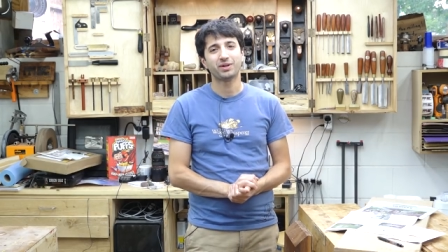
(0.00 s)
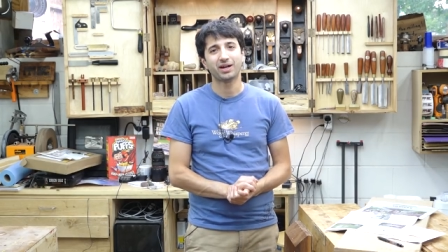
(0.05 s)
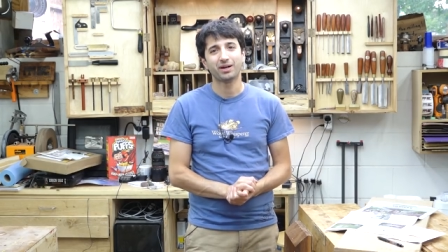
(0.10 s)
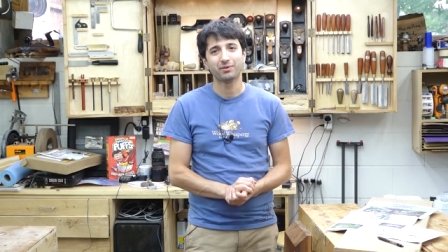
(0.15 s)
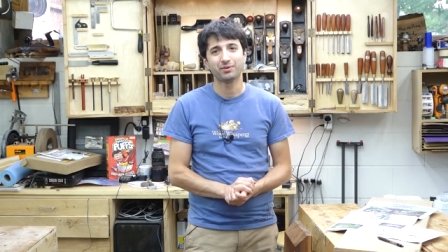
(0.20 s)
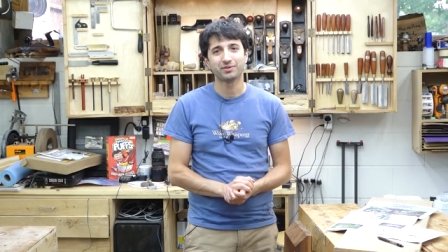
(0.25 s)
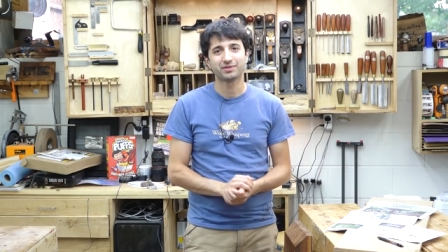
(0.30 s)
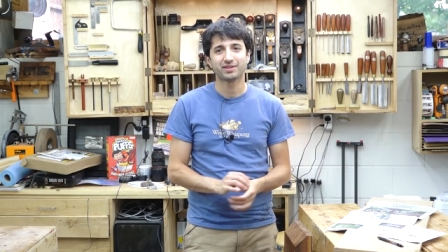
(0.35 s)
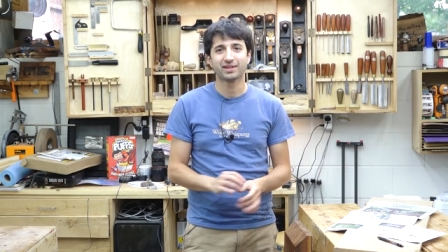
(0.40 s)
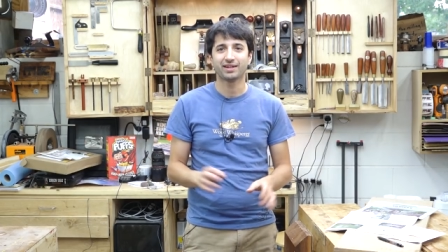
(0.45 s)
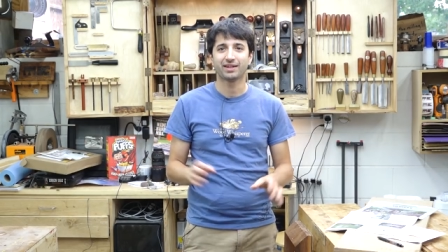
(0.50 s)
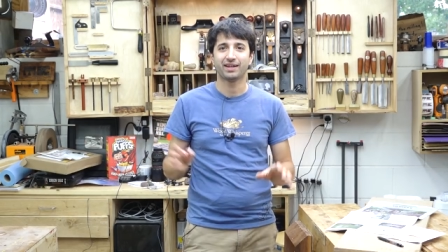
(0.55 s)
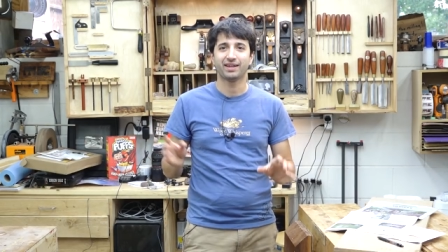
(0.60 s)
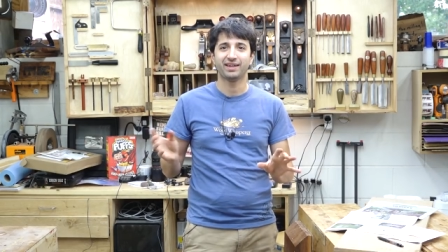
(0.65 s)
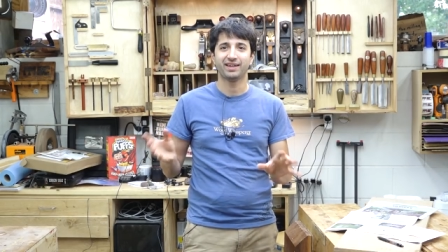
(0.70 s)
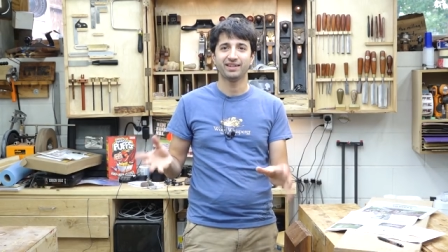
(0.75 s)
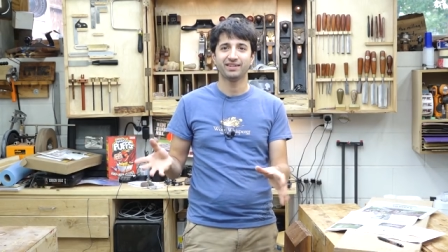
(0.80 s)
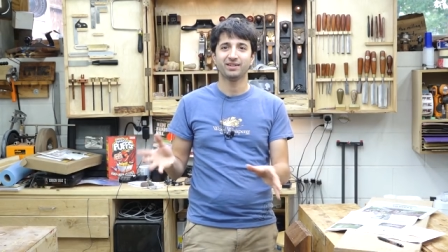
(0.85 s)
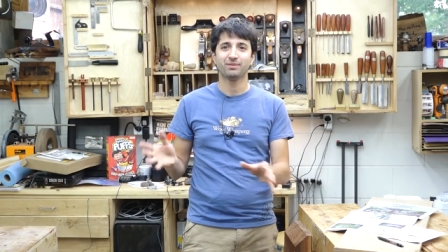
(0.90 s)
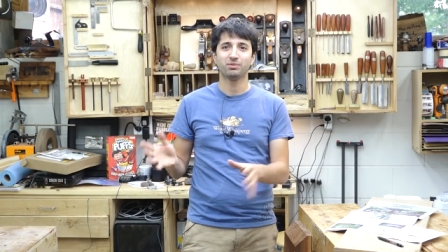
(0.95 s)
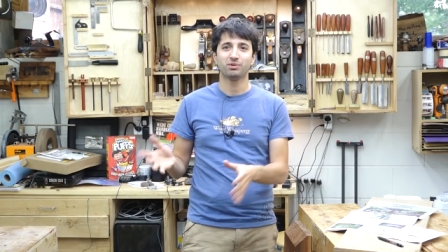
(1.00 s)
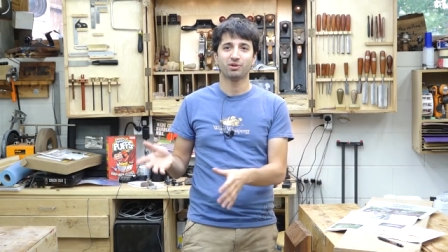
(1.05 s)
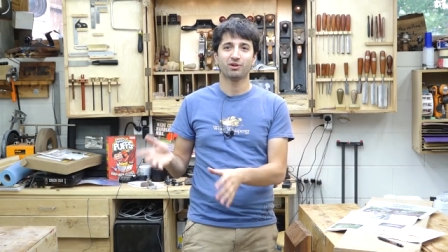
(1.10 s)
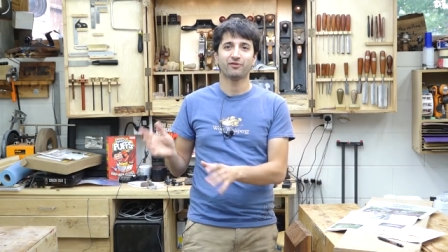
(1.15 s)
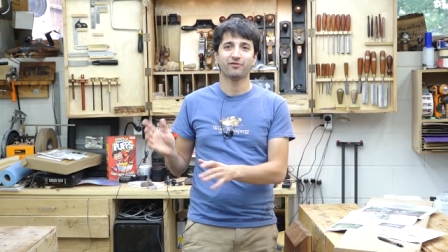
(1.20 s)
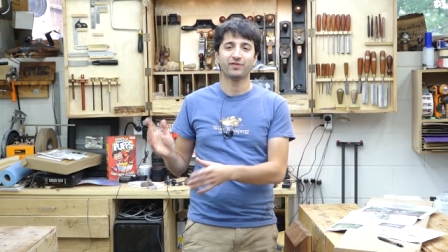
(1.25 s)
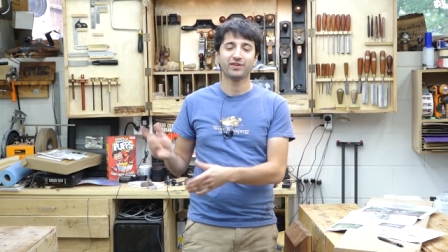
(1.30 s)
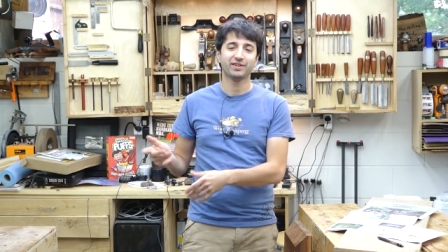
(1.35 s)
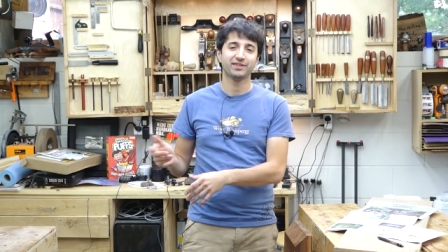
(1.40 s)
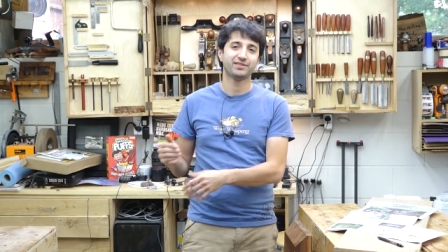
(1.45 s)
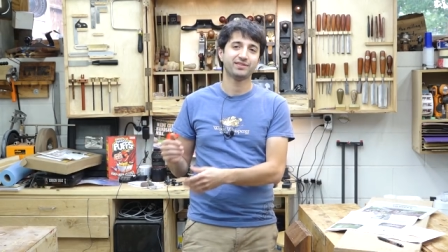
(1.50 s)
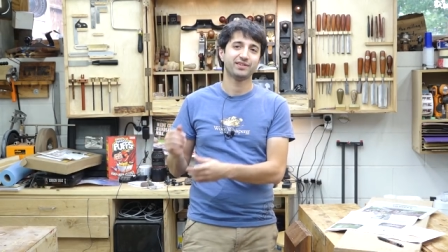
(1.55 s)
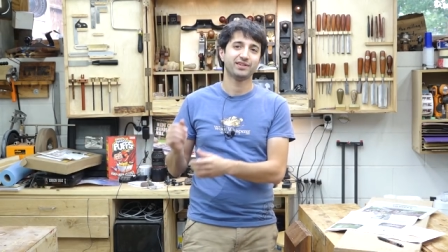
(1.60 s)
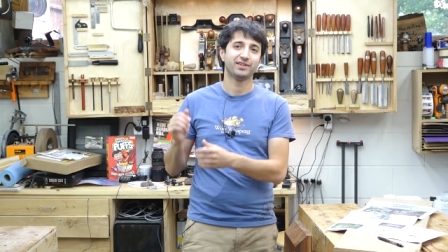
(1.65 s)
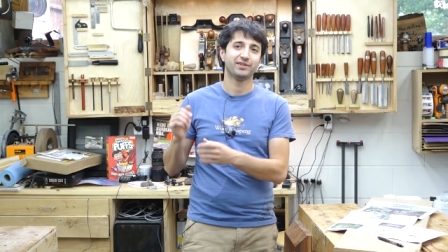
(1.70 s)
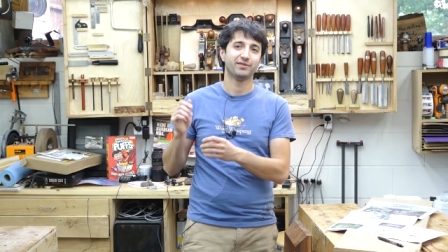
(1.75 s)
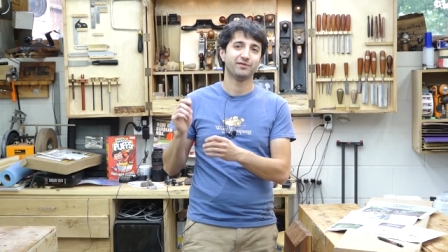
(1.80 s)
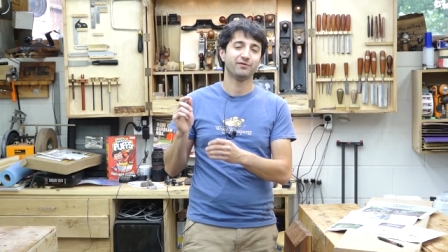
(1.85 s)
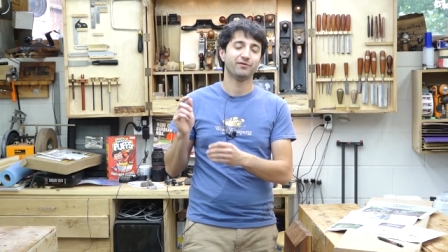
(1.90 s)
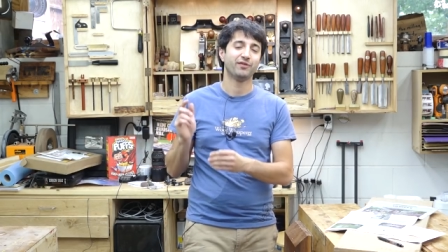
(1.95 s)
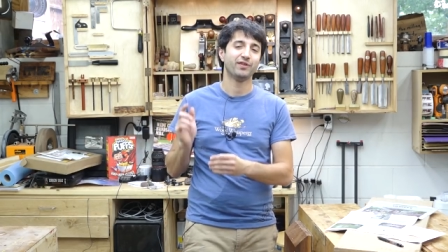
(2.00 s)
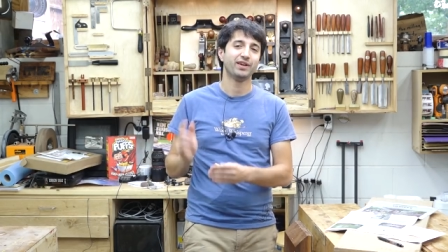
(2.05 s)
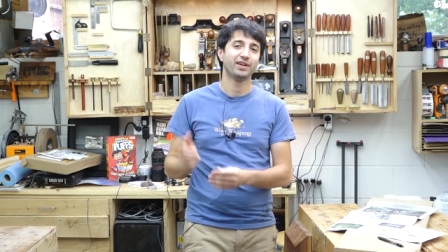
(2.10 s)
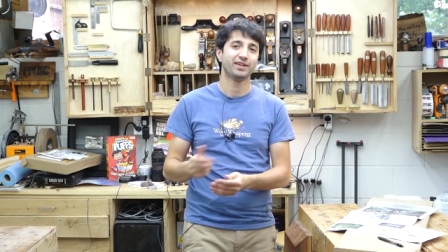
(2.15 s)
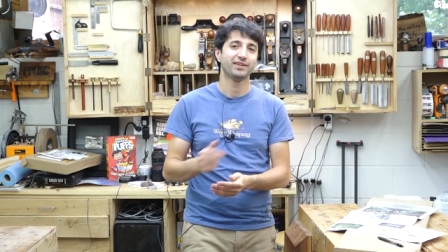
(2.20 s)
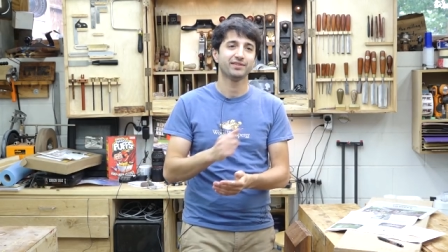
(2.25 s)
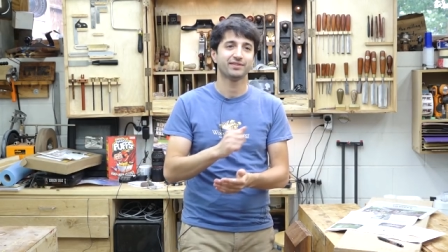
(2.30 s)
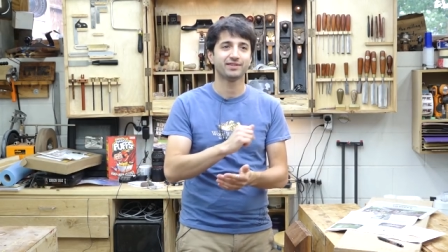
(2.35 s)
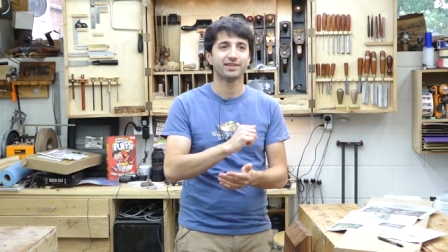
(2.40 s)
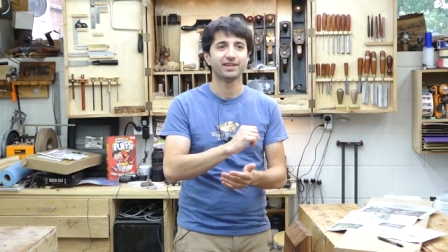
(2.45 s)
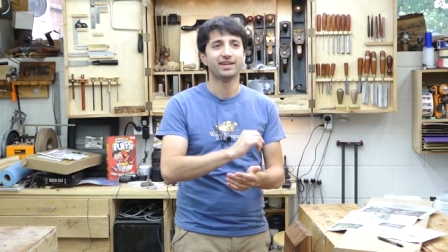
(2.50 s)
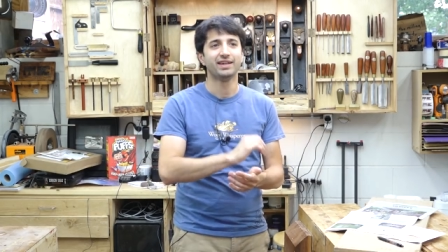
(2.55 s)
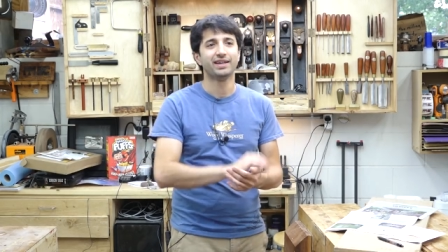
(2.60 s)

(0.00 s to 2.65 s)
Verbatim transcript: I was at AWFS in Vegas.